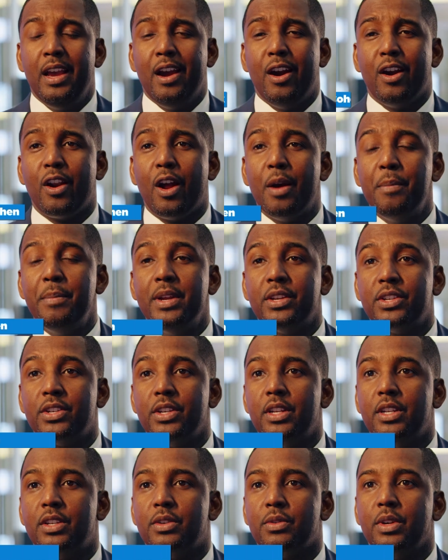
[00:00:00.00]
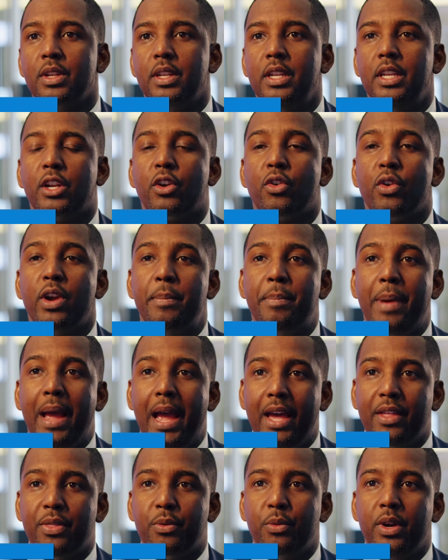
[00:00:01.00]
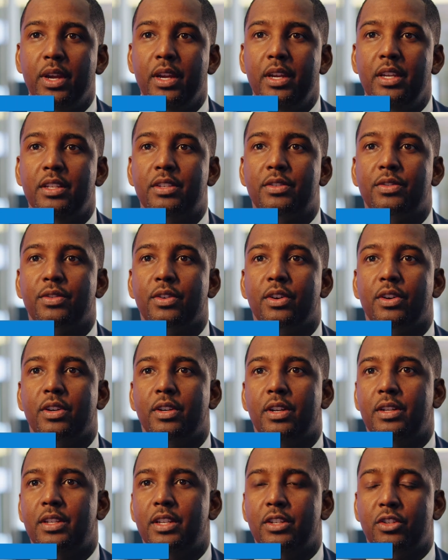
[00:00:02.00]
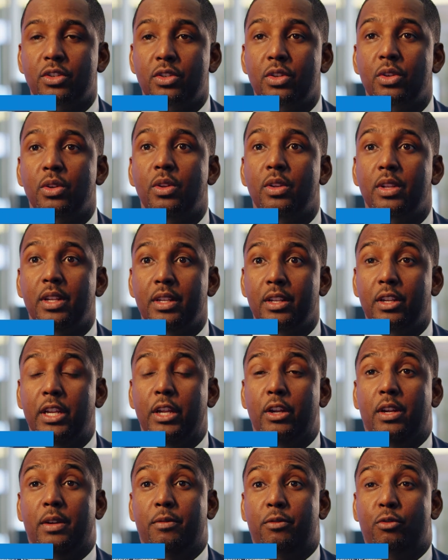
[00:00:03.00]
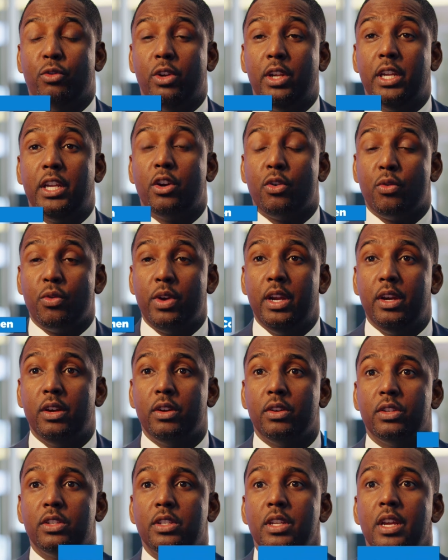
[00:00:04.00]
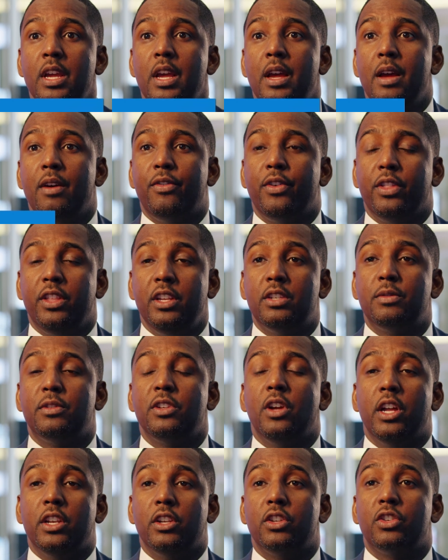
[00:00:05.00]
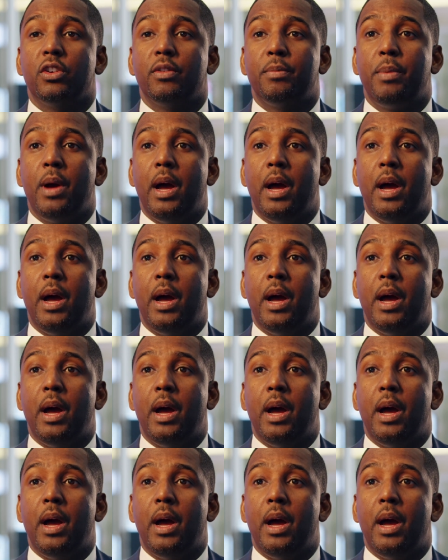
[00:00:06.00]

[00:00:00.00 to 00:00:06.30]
and our mission is really to create pathways for digital, uh, really careers for these underserved